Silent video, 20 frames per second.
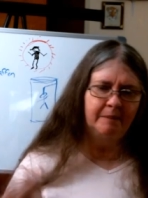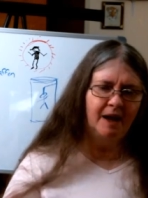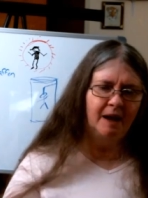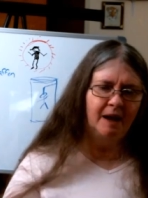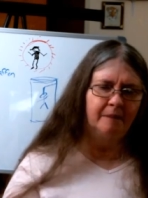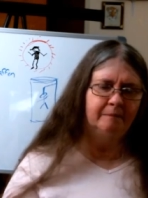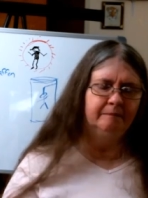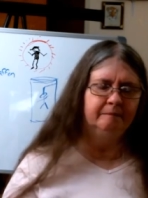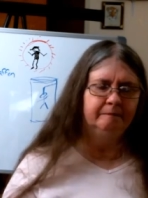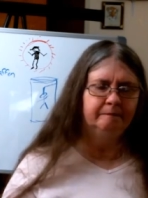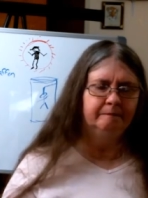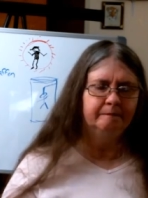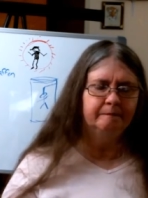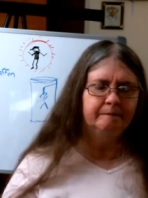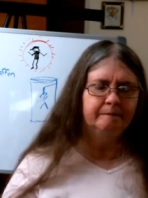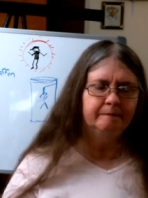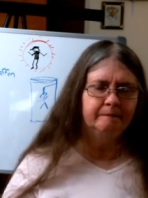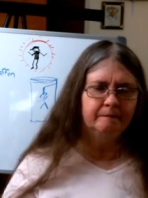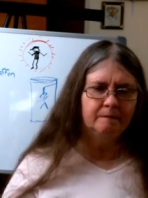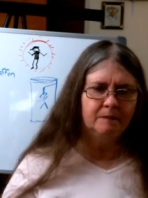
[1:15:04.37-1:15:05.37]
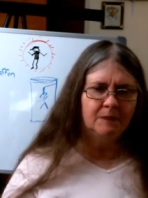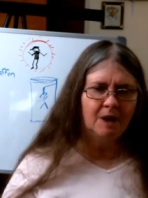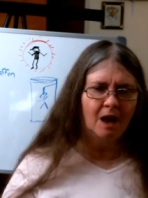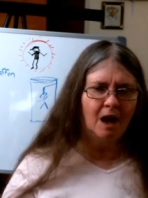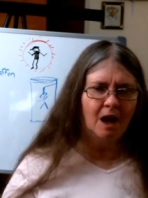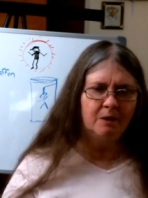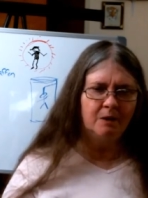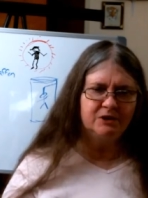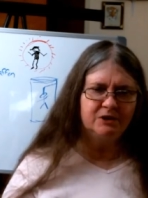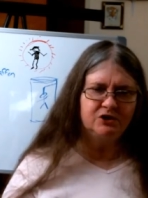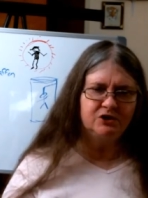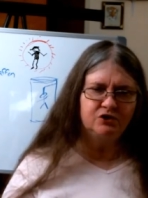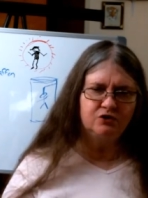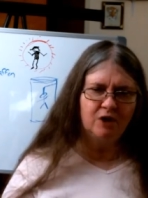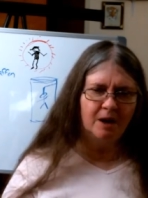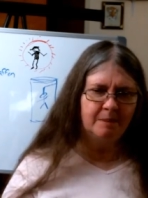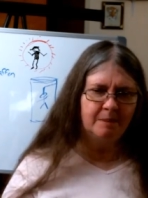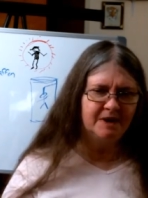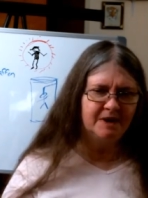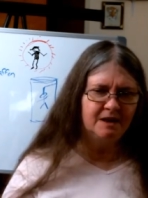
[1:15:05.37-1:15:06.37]
pop, pop, pop, pop.
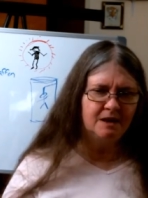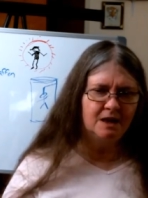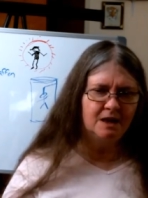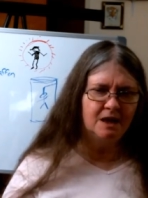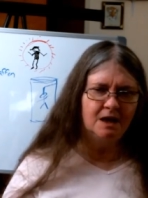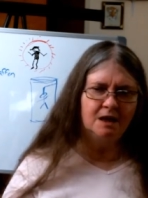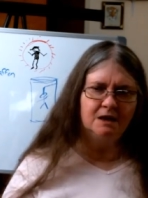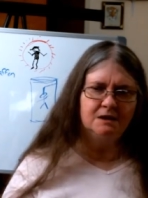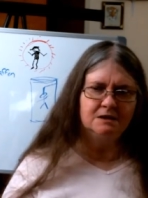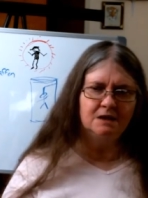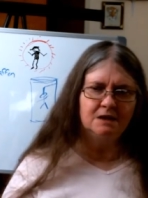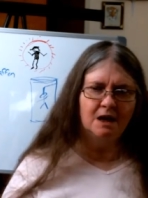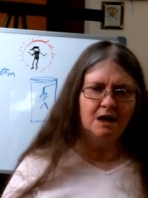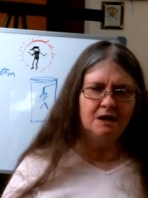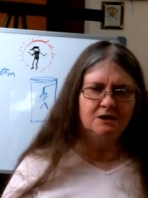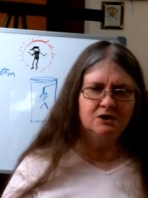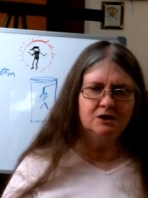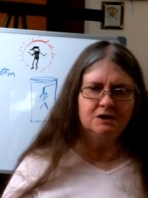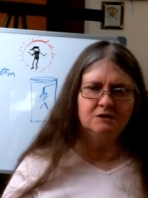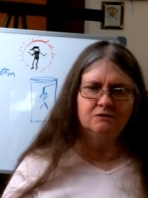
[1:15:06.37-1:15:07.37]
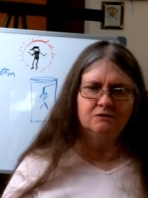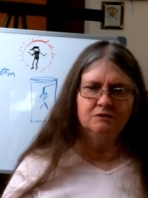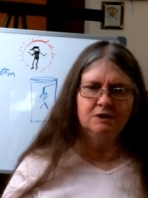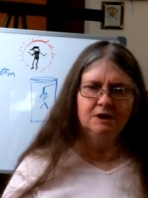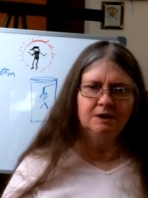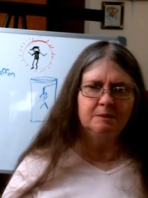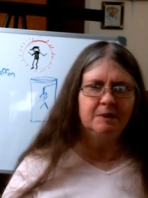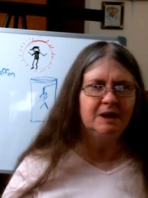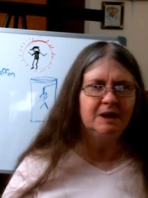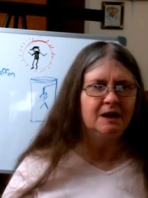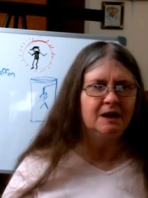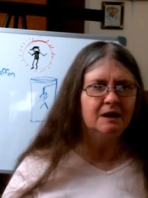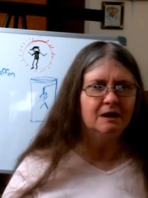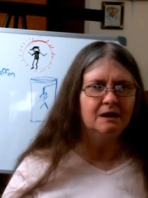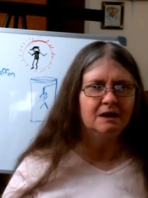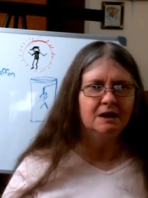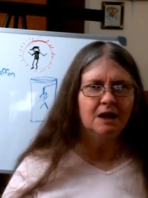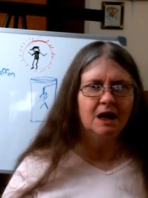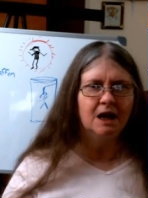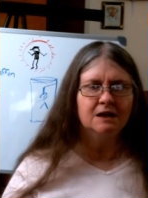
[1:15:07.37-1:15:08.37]
I was dropping things and just
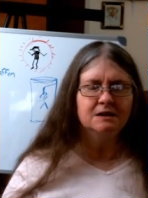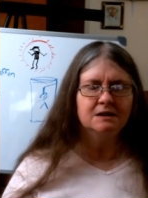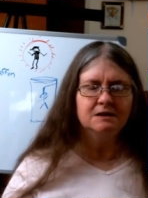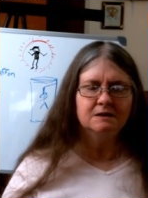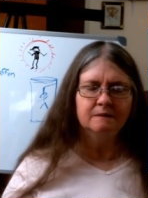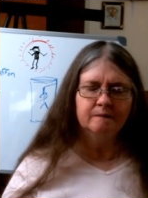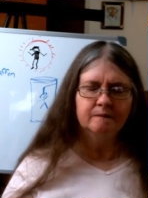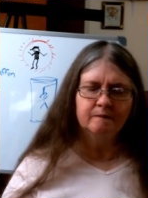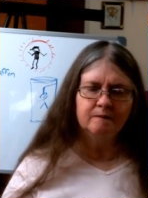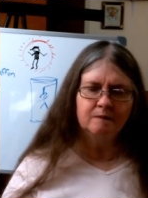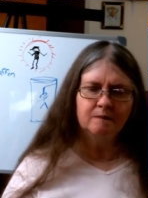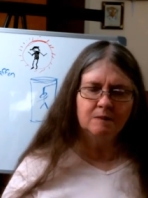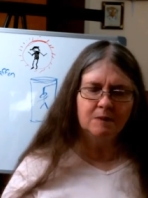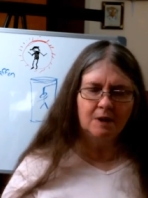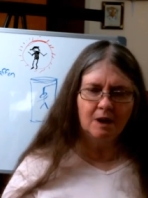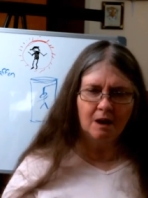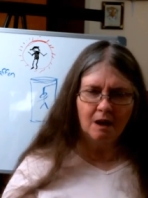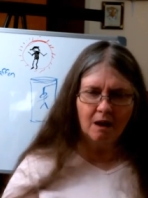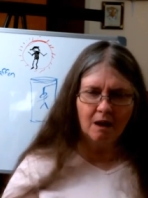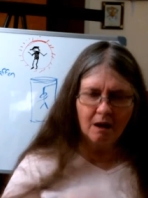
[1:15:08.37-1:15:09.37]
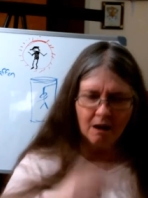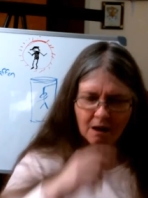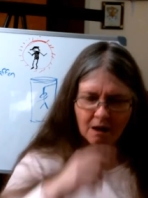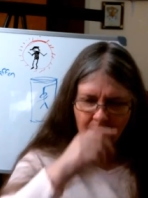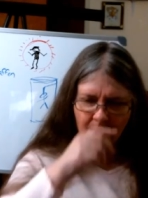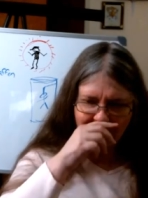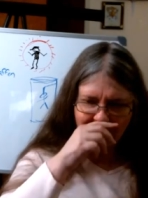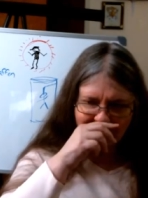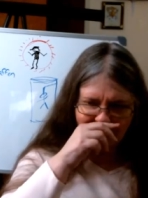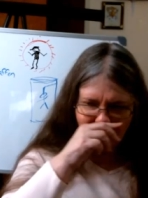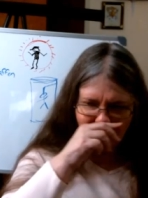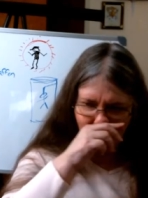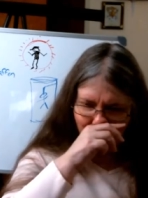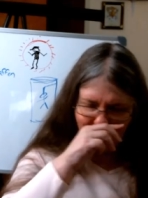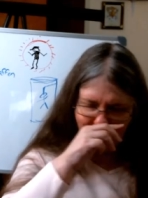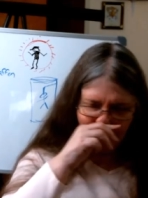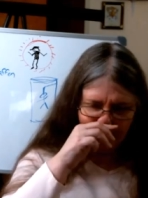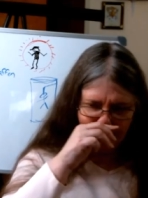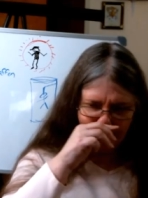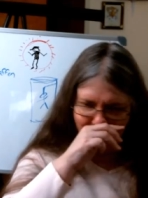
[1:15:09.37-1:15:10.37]
really being a klutz.
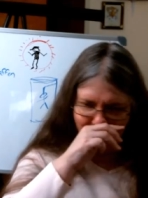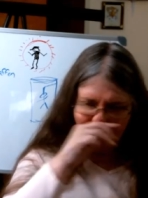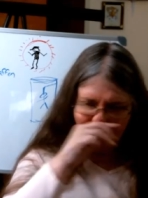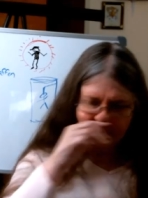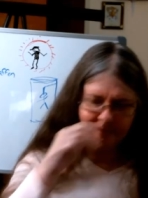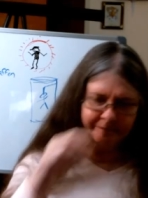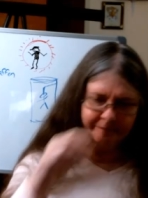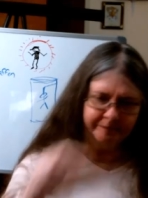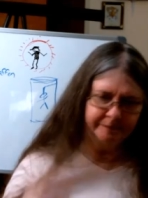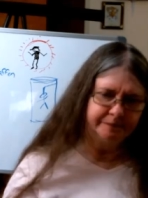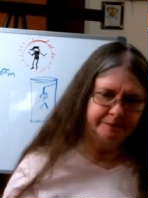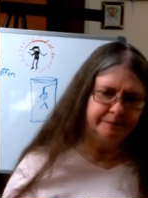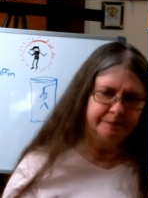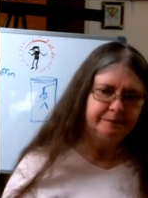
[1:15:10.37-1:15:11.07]
And the